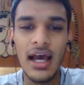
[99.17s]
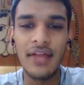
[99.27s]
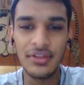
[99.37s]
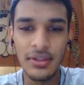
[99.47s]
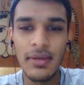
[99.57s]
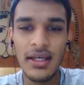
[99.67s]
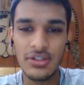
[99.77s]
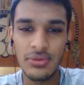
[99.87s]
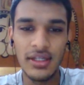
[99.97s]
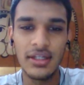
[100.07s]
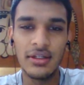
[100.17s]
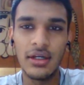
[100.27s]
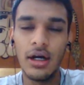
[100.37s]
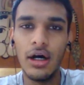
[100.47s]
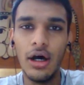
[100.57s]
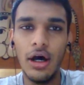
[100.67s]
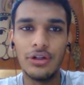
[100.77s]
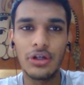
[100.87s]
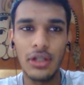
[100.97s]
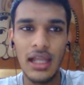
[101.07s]
I think the best way
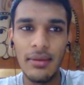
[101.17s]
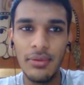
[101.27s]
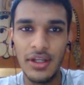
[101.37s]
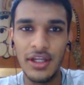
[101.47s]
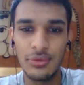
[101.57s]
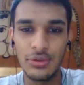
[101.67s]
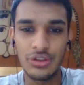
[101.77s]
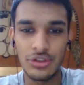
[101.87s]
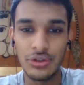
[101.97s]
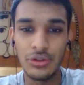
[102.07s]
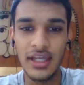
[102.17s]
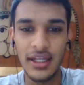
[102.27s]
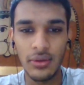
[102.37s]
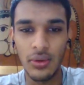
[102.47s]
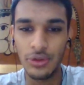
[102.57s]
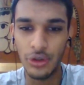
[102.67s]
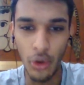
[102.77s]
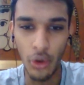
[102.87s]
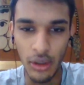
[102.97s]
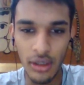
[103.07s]
to collaborate was to get on a
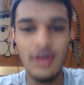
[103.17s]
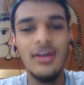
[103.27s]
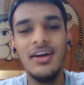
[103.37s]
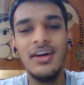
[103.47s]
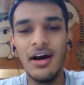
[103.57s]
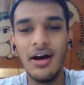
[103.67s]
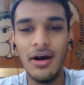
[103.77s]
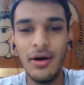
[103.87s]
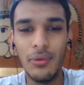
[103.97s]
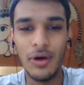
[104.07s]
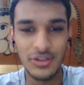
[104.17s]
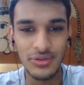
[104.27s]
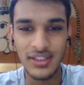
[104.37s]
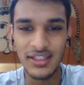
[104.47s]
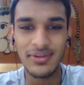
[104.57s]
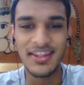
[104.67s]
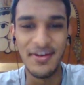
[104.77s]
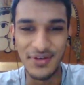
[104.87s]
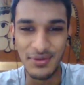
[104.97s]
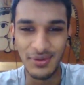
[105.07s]
call virtually with
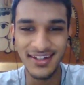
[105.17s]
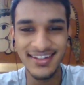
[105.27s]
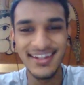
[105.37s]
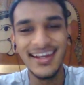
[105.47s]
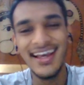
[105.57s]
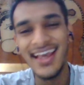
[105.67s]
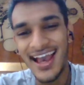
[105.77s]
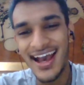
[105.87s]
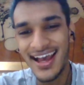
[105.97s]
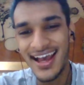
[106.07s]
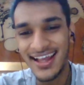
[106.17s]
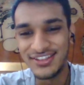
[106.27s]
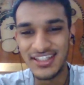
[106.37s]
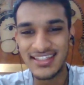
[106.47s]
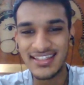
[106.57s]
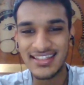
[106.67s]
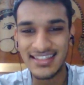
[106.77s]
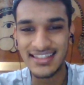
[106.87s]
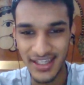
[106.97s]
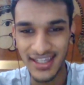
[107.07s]
everyone and just
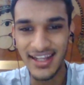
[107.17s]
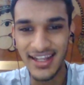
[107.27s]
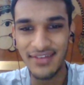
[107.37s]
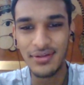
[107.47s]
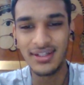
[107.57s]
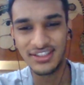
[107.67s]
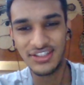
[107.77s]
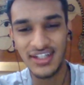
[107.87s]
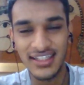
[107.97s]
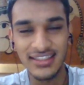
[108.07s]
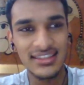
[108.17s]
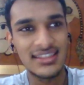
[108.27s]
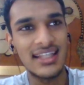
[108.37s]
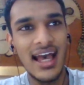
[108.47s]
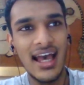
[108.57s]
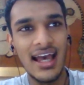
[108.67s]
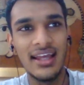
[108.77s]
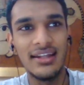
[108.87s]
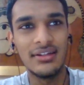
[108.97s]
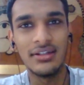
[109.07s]
look at everyone's strengths
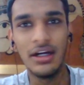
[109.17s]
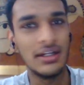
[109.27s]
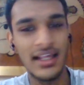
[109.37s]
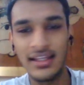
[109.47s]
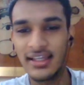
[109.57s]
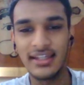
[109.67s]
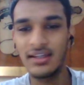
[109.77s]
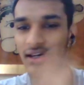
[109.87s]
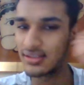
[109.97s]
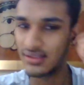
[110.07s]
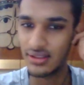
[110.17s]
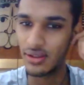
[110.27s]
and delegate tasks